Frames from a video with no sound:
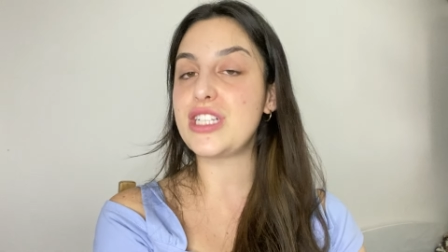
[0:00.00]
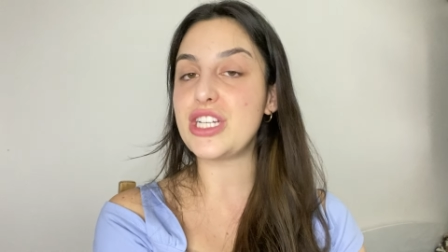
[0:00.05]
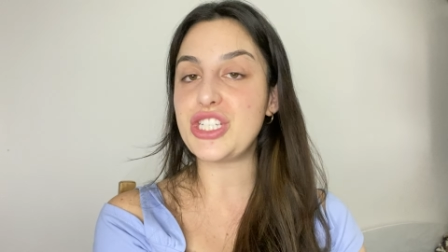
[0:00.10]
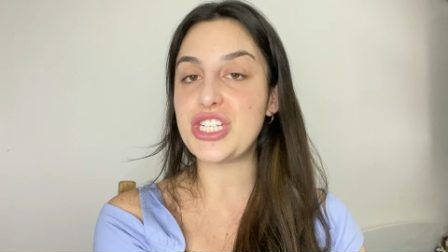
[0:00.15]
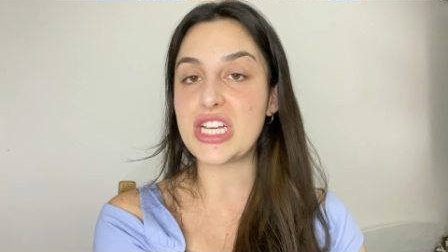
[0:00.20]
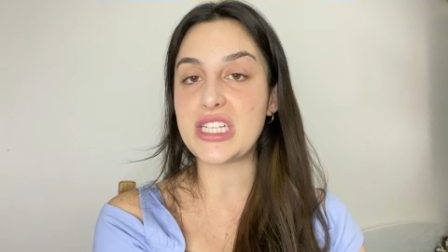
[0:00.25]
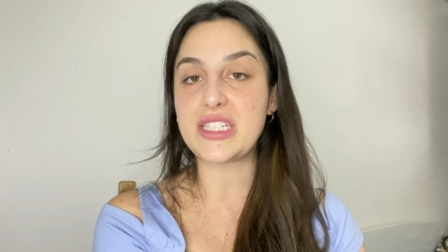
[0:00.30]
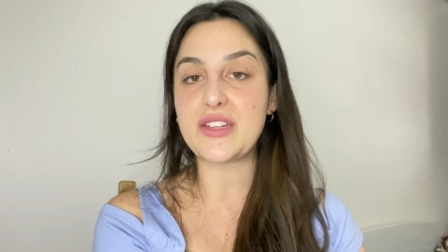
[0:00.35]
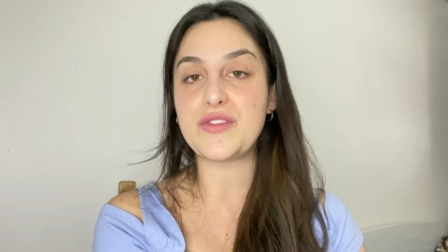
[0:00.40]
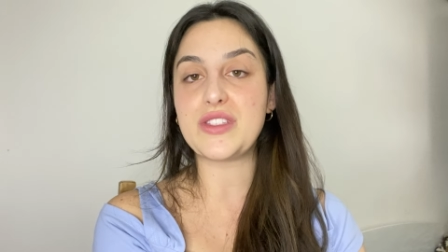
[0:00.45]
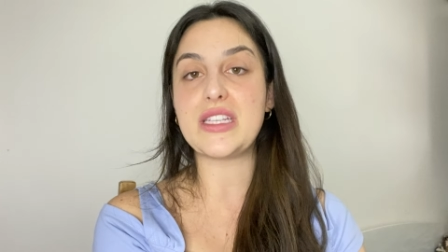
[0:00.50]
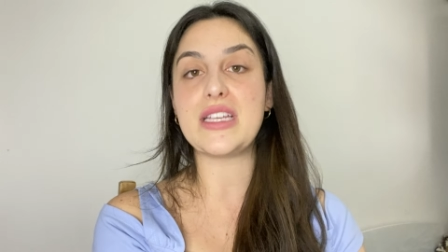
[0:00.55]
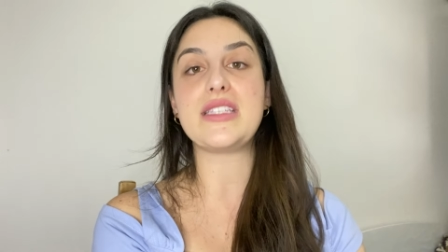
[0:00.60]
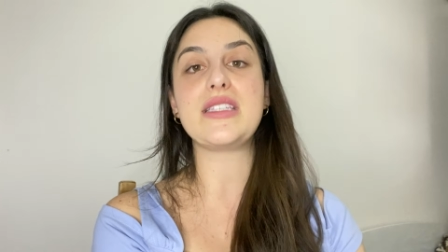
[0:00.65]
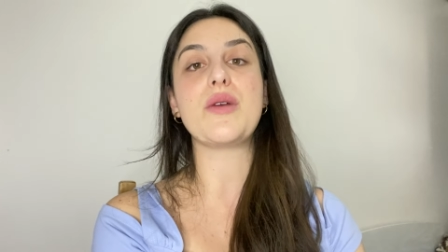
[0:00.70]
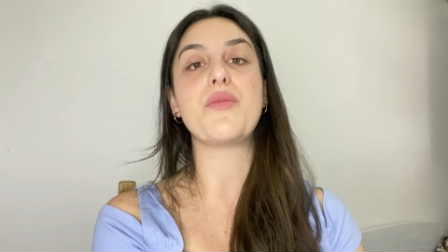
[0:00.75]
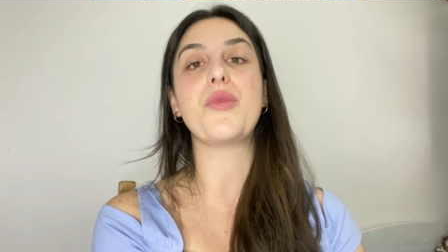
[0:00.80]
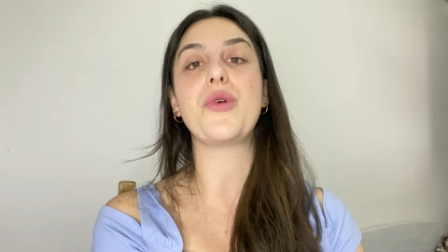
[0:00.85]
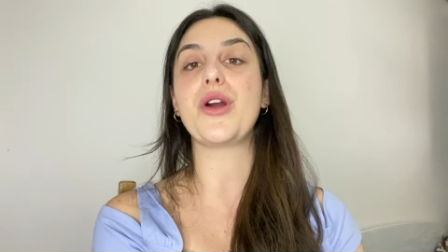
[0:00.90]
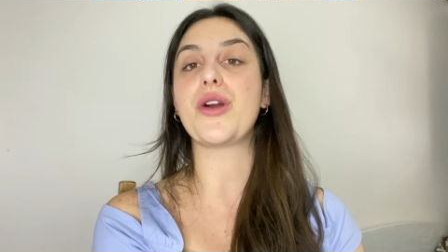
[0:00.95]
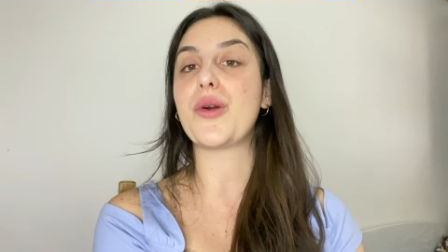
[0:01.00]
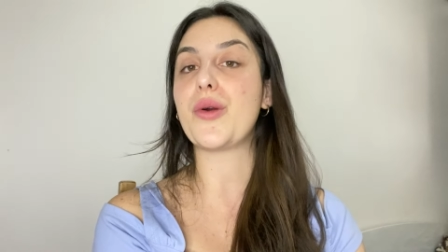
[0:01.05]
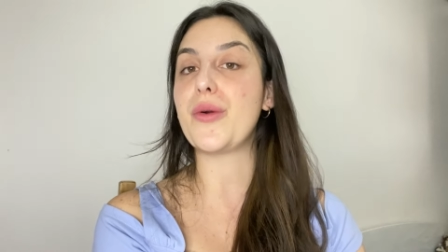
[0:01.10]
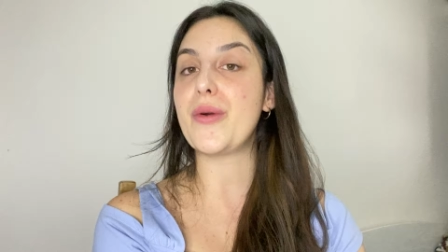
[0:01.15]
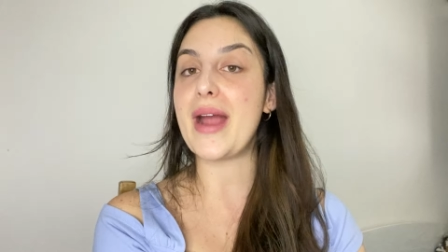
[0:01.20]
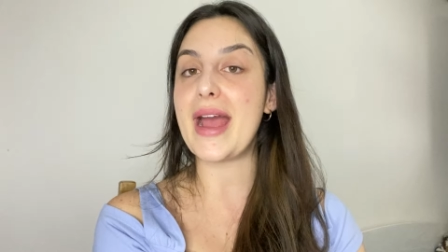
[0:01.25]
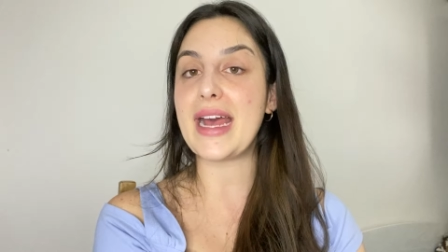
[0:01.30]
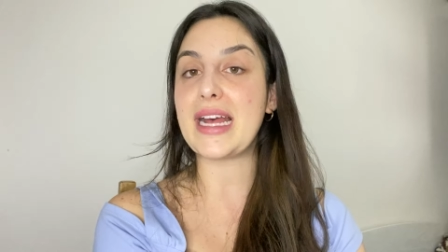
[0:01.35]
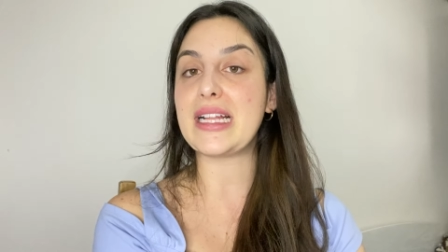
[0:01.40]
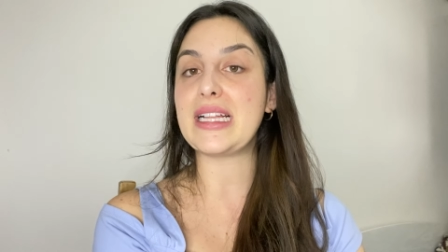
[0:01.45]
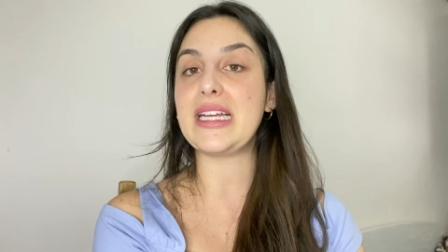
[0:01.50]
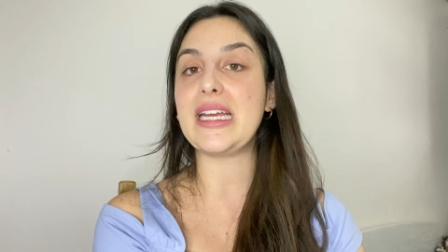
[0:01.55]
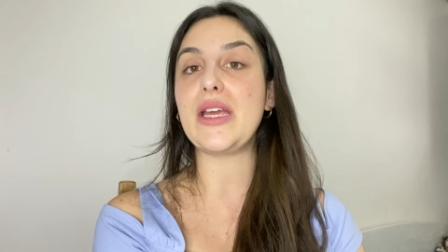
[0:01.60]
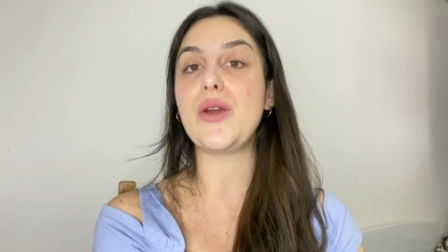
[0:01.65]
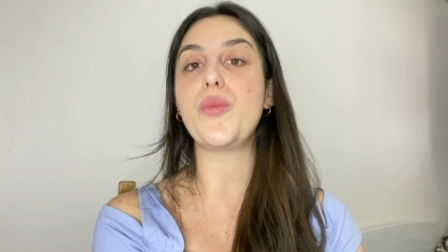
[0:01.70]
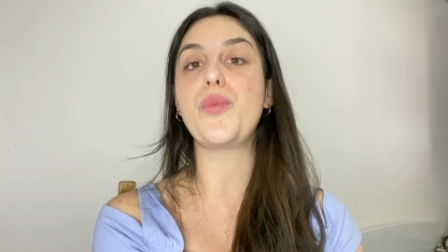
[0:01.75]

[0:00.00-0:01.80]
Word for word: digestive system work correctly,